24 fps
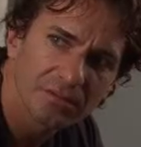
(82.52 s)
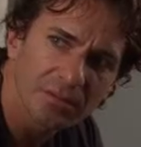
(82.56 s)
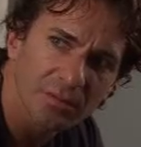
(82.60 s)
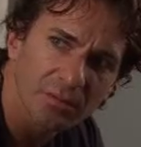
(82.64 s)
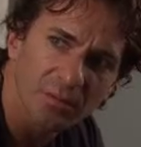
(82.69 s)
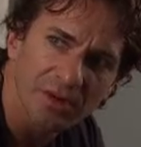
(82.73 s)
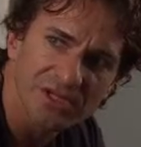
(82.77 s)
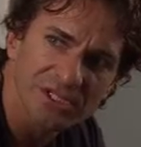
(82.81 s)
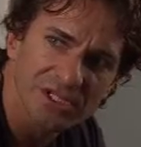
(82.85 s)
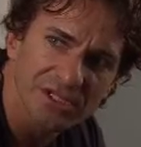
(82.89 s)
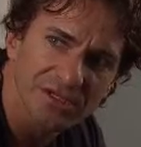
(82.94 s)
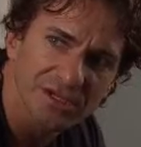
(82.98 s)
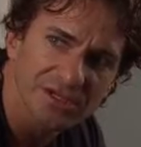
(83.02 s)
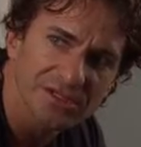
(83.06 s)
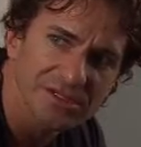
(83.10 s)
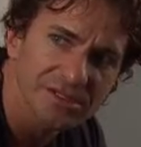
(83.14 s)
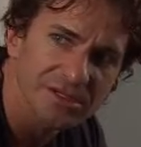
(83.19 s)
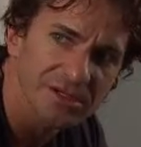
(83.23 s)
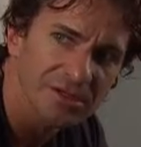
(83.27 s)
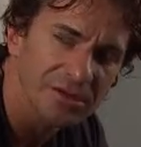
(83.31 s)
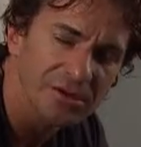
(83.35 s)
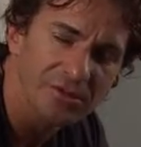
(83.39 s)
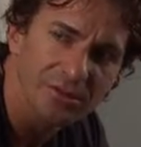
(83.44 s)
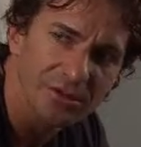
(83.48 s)
But when she
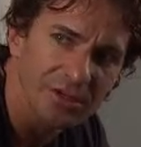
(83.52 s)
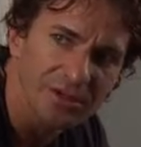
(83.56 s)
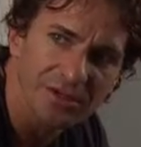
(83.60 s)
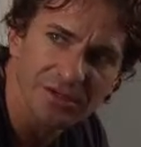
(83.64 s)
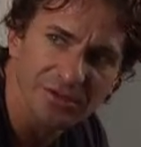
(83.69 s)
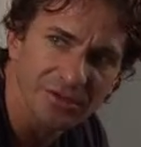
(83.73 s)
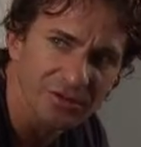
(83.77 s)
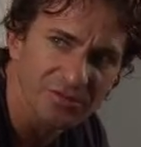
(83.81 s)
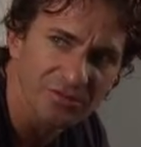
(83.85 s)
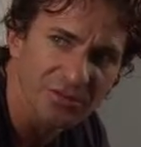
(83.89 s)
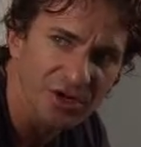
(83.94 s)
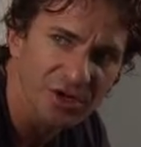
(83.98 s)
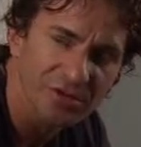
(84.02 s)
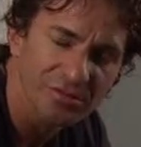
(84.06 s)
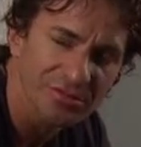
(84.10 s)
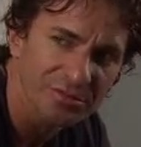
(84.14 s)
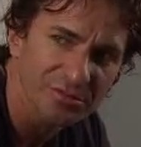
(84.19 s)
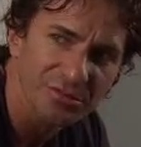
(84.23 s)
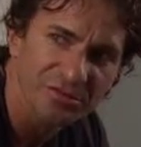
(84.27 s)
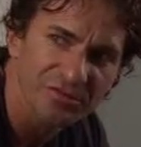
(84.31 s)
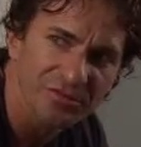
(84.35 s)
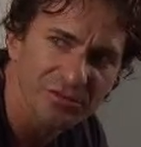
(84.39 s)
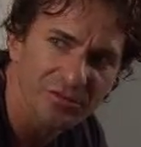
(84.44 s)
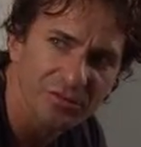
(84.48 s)
needs to know it, not a
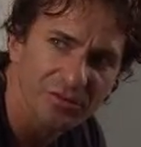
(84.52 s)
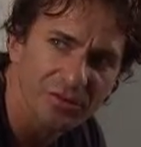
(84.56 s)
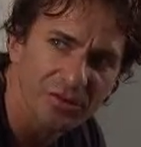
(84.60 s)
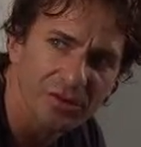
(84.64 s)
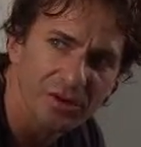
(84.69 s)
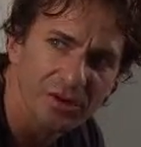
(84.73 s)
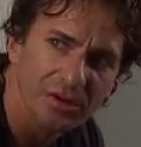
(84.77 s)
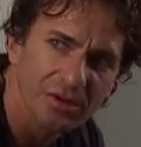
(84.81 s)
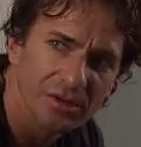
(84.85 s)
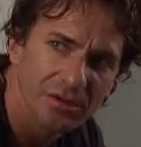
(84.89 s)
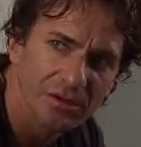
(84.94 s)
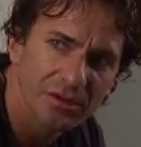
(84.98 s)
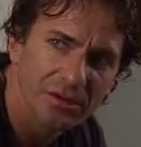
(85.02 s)
moment before.